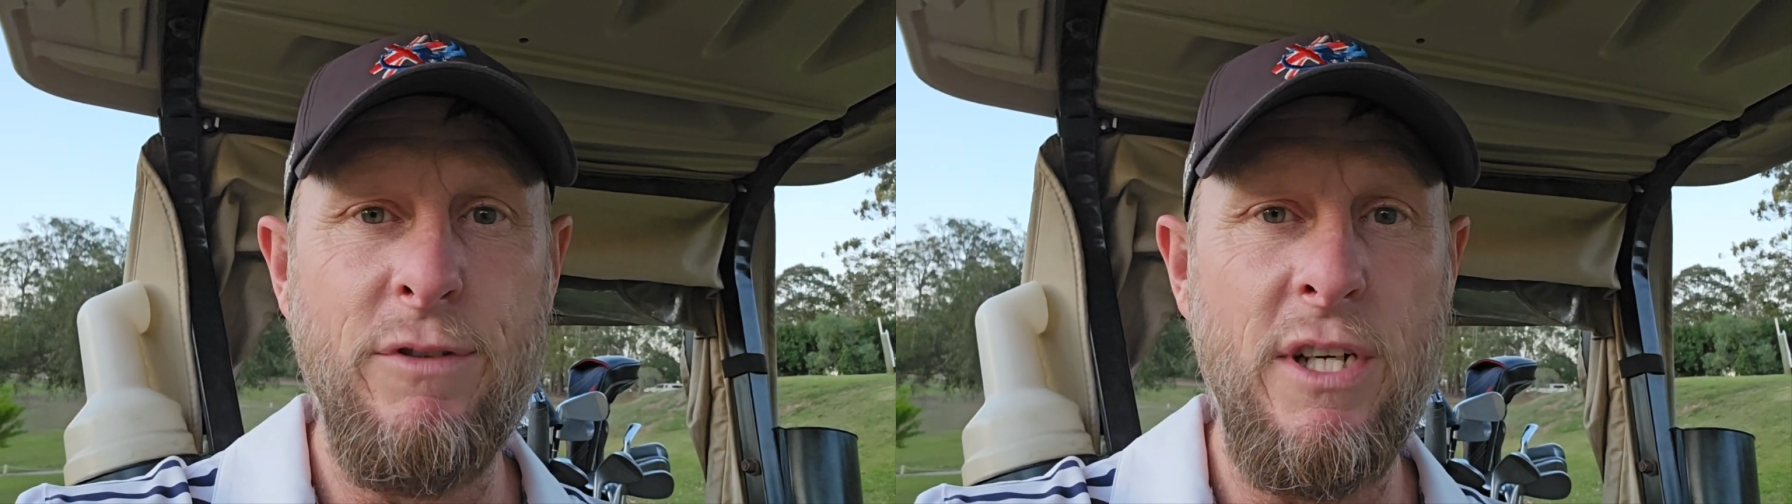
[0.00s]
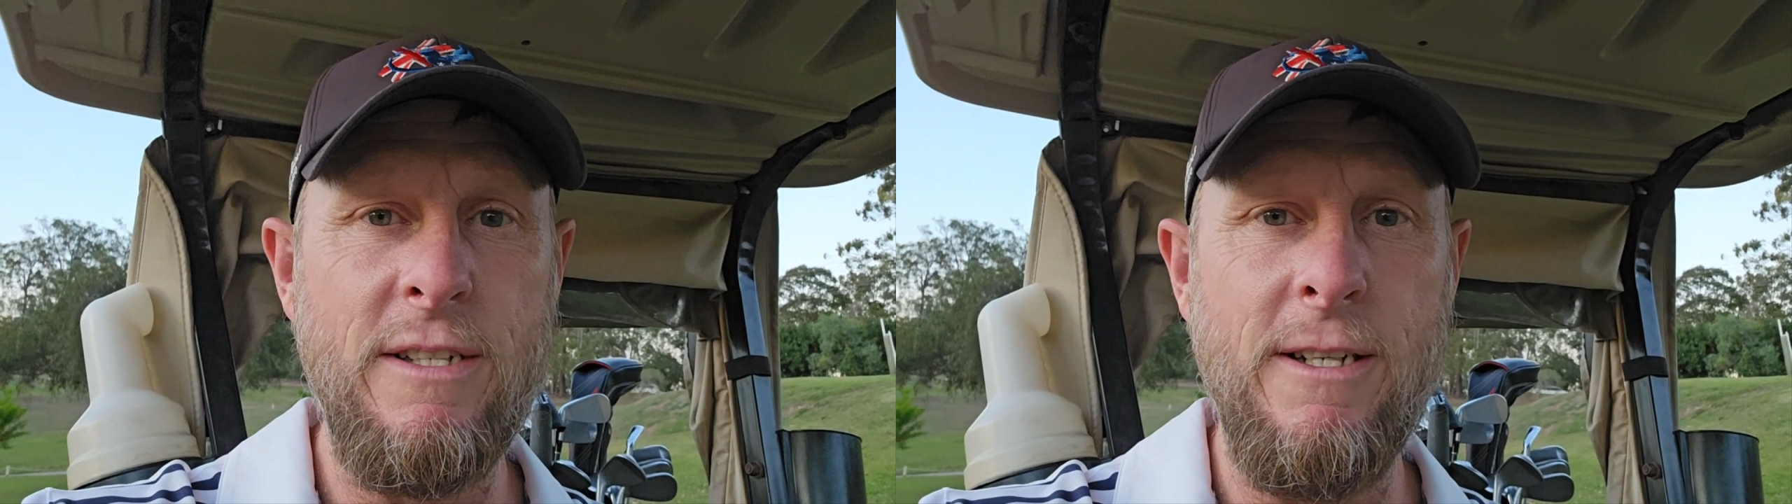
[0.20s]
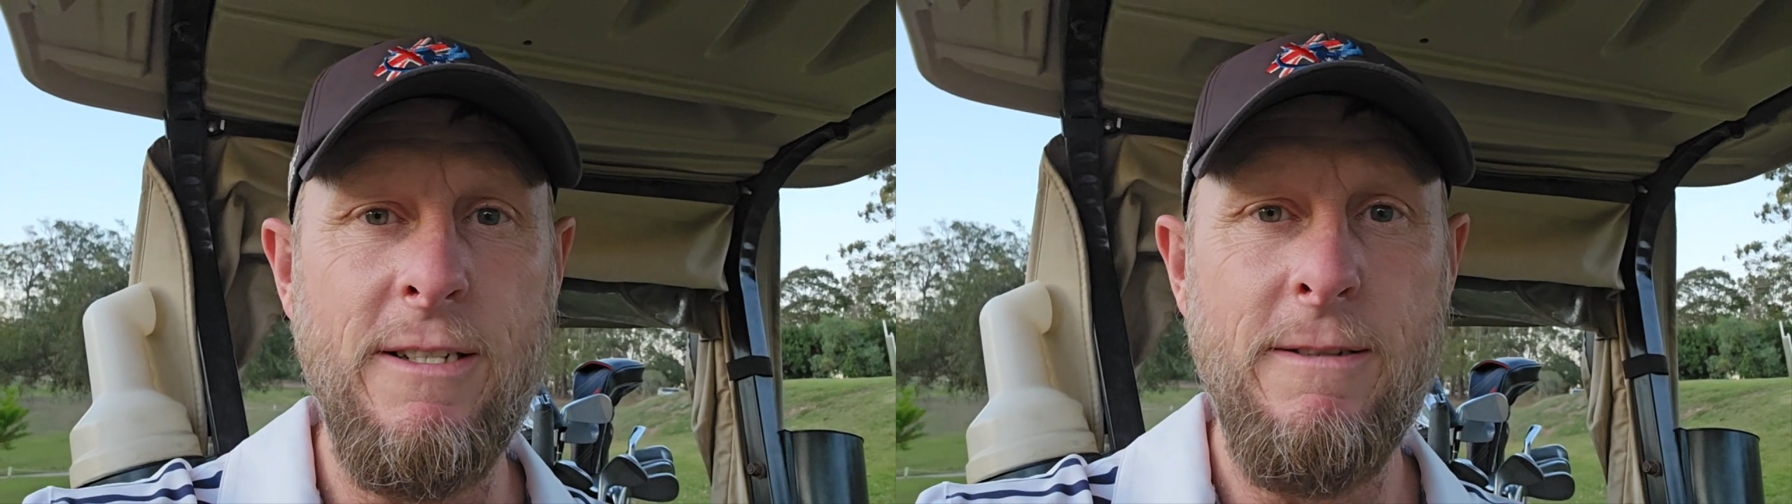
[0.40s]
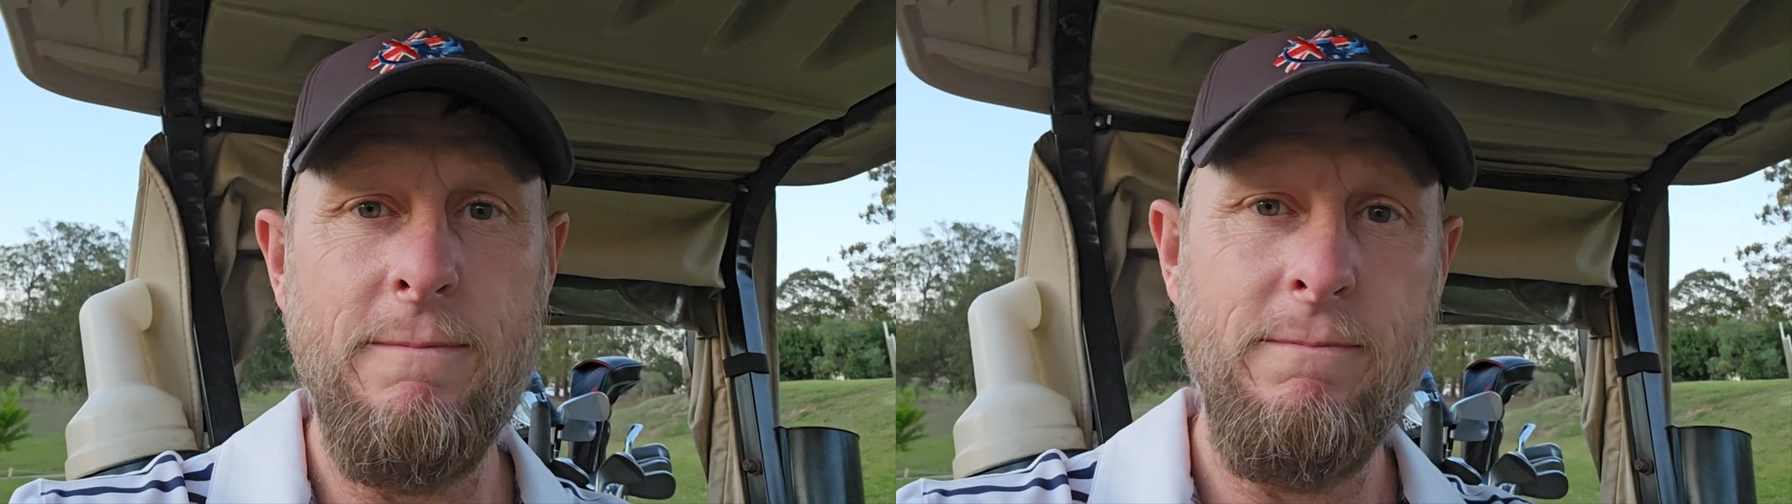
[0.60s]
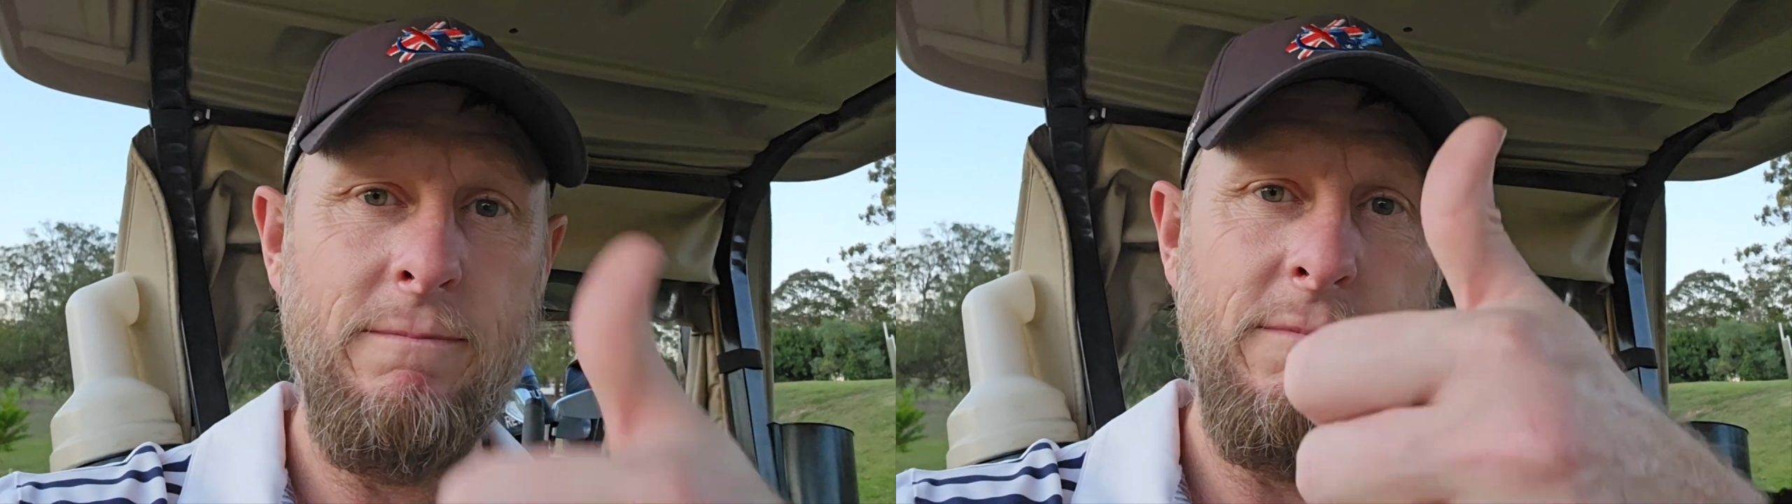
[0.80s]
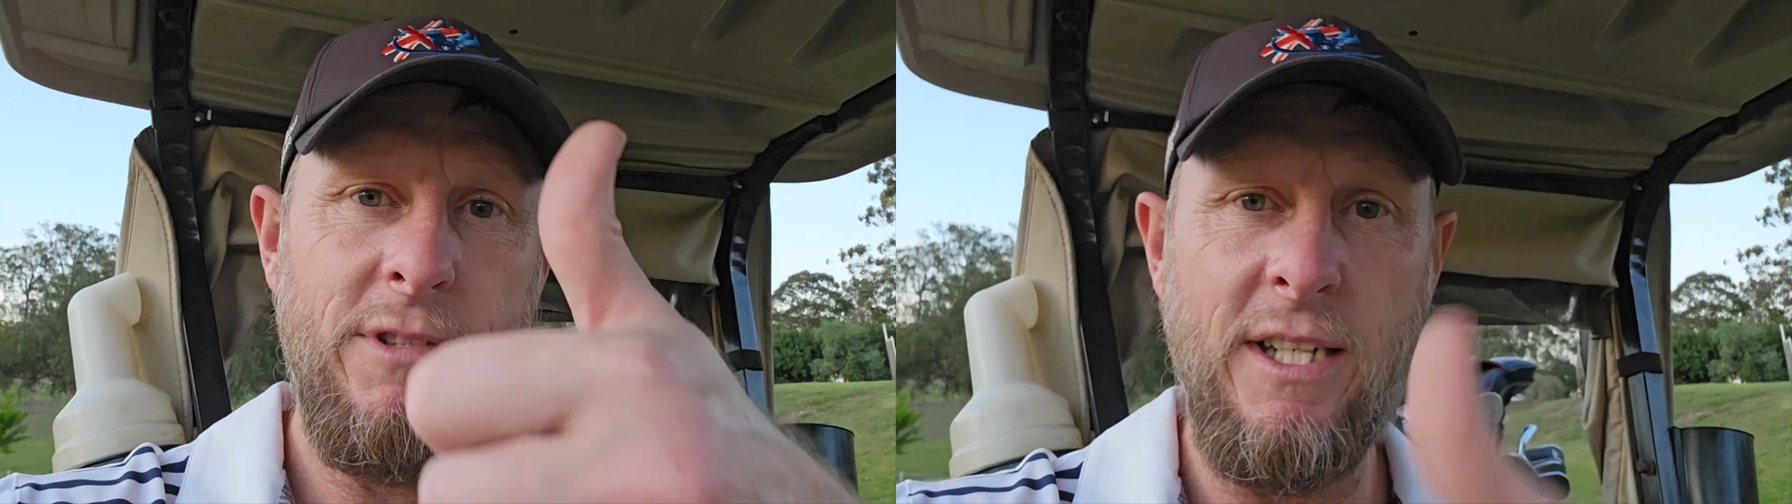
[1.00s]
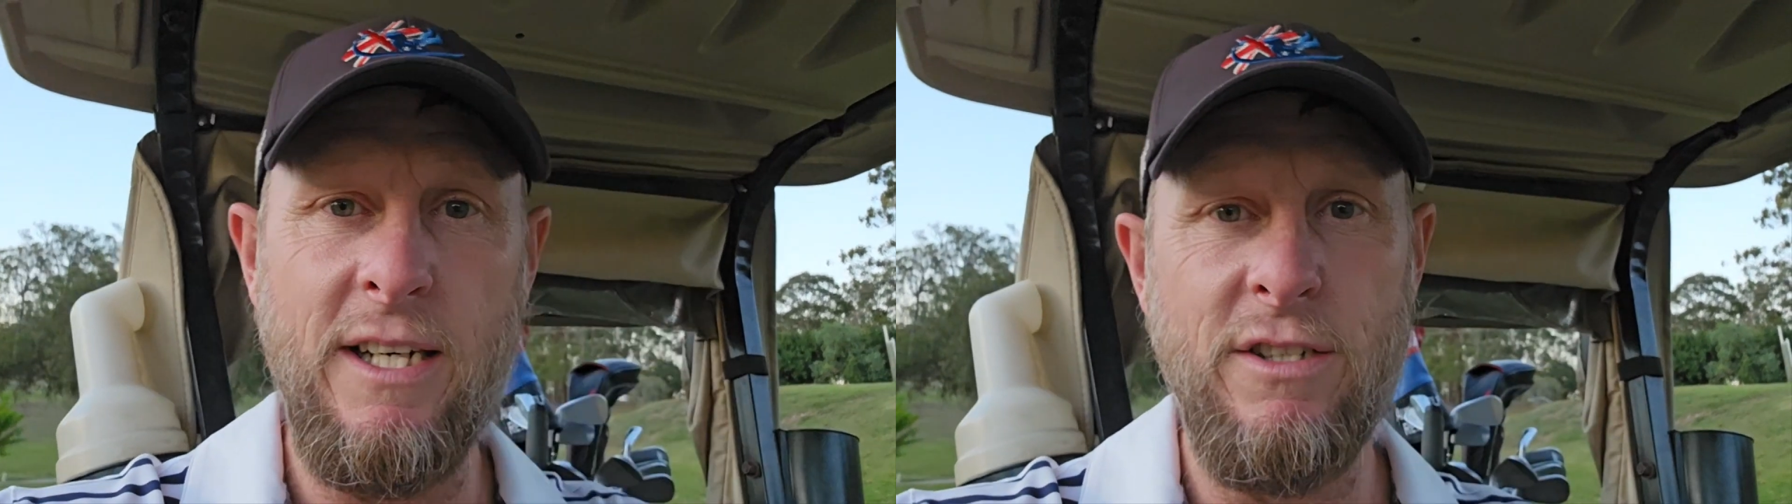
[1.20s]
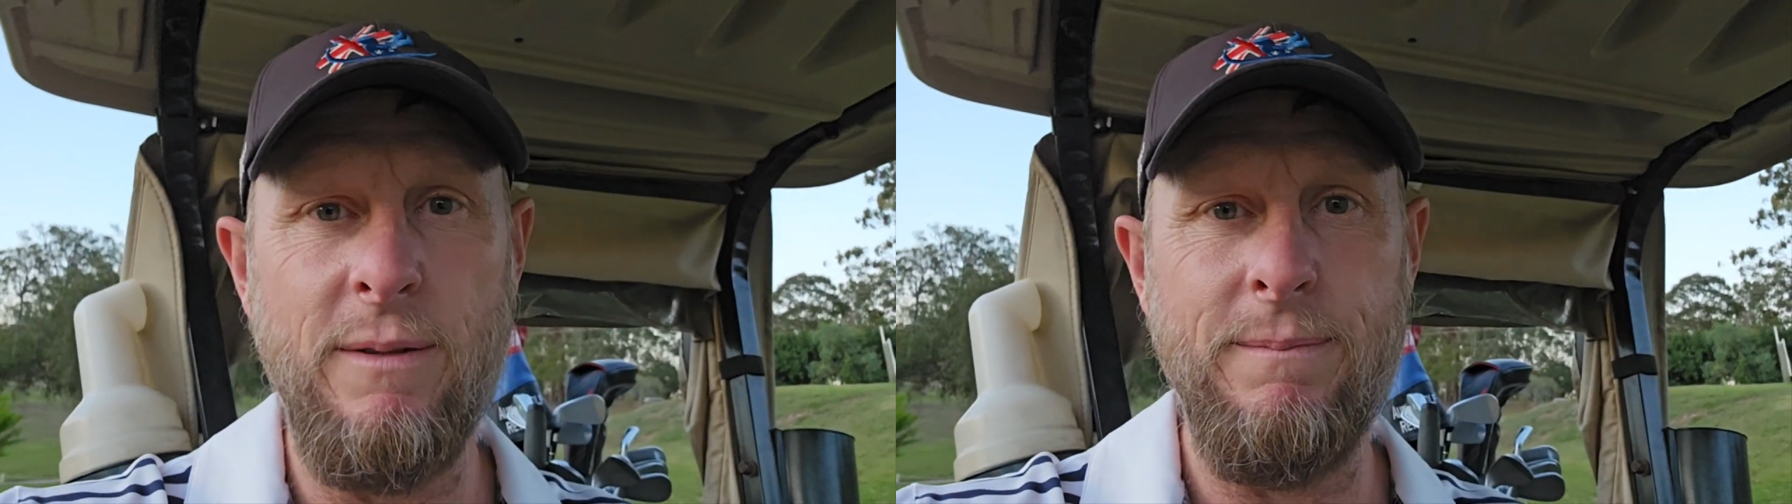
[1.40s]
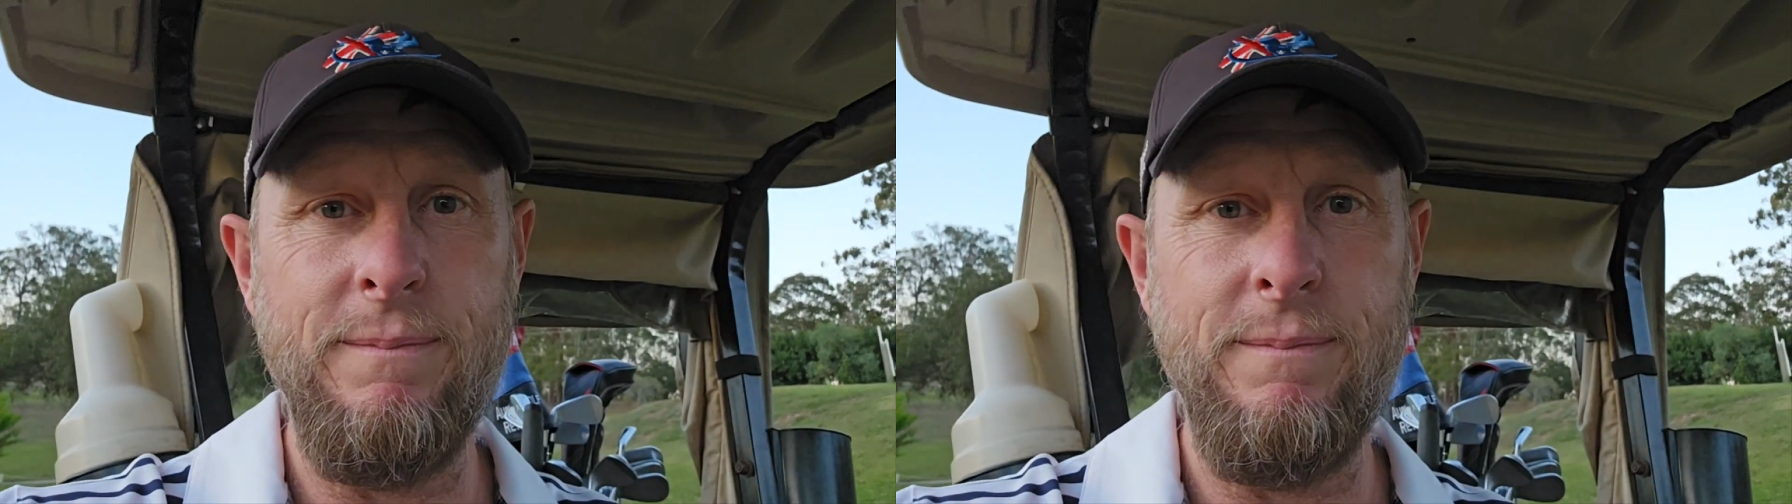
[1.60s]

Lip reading: Cheers, guys. See you next time.